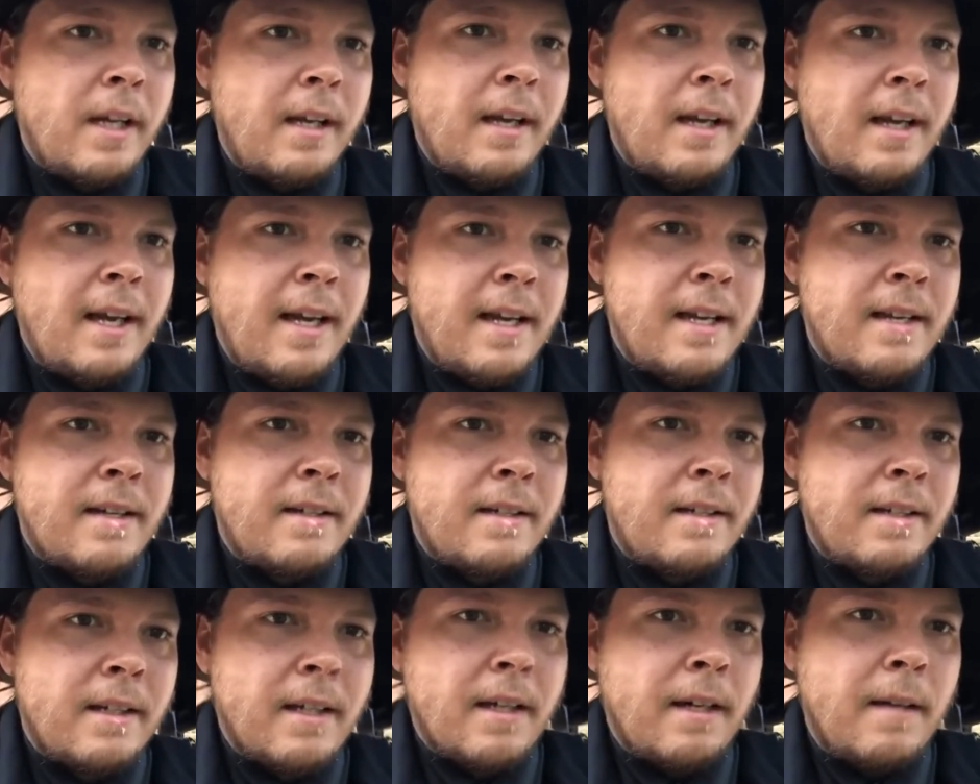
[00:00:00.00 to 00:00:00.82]

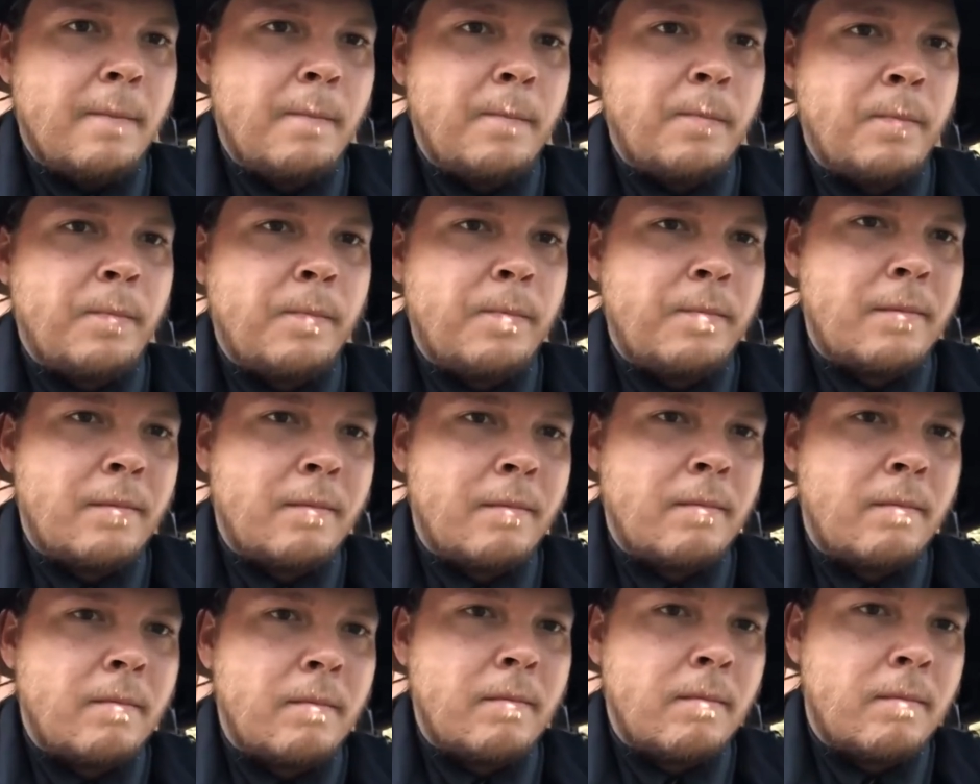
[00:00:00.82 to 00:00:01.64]
And um,
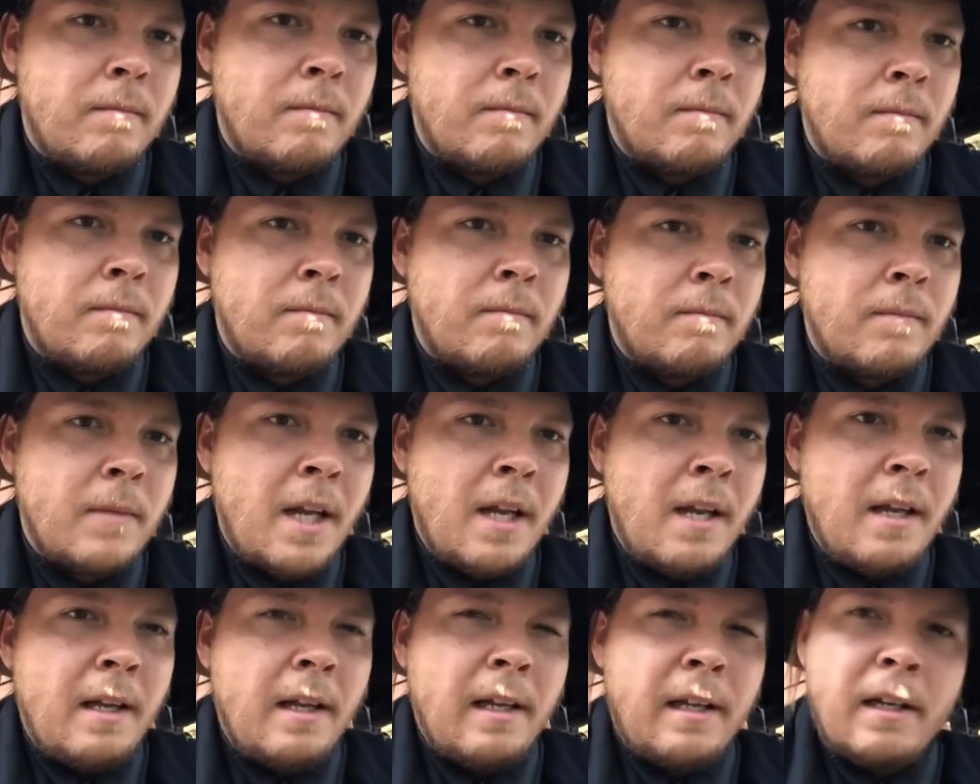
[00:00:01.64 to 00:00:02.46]

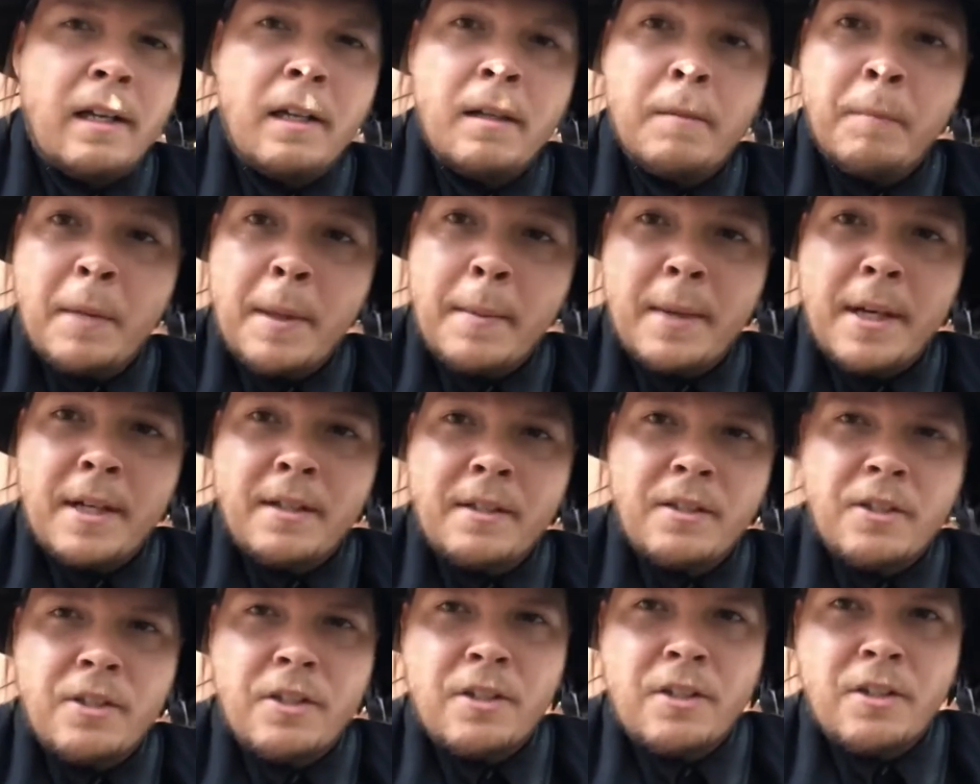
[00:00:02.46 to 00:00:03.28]
uh, maybe I
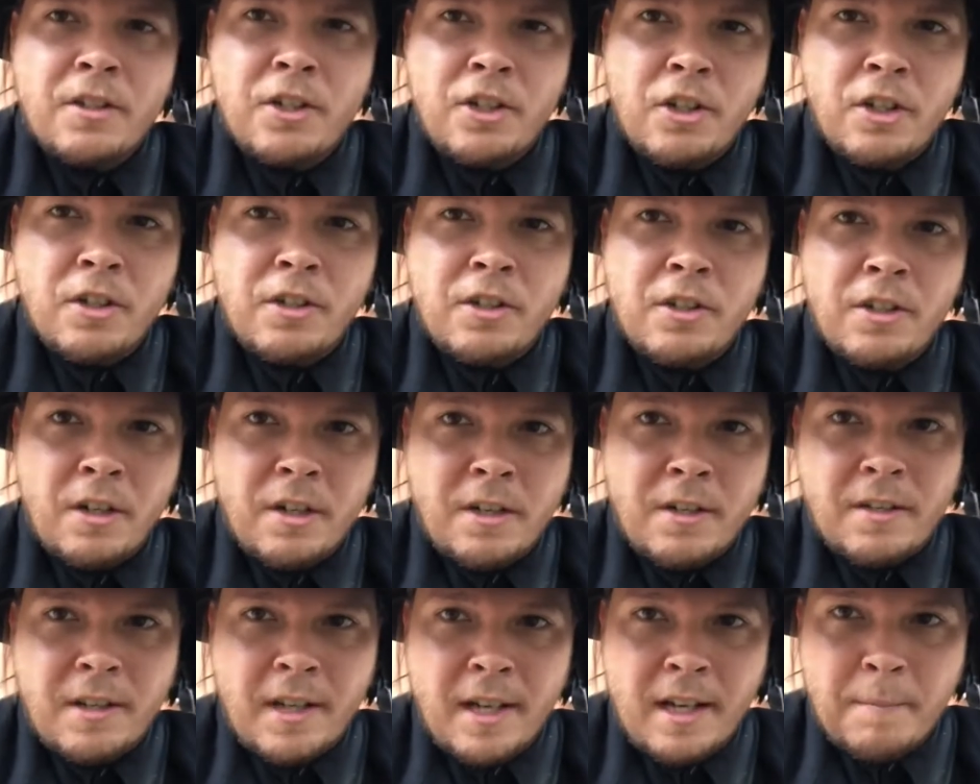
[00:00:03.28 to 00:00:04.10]
should,
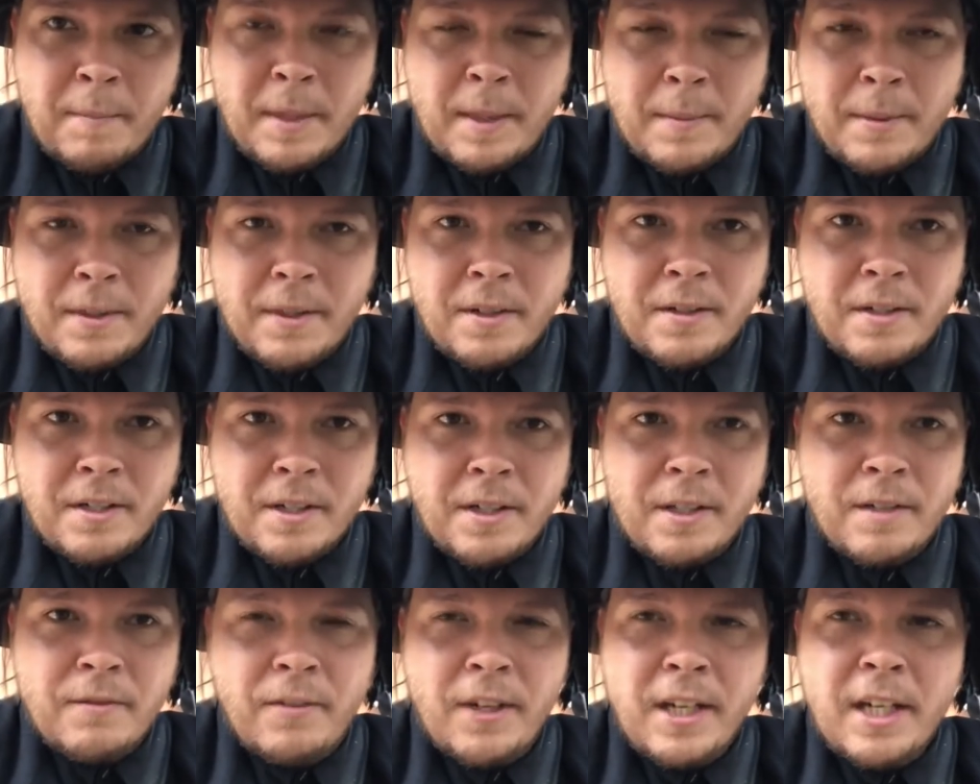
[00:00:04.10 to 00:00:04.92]
search that. Maybe there's a
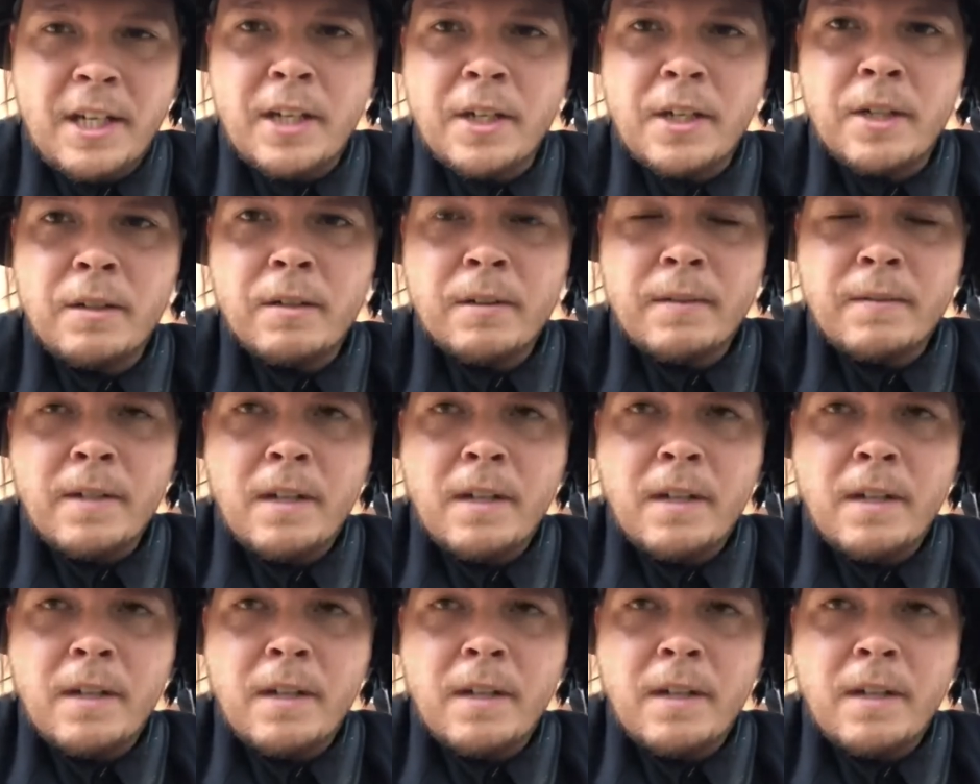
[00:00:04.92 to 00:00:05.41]
good video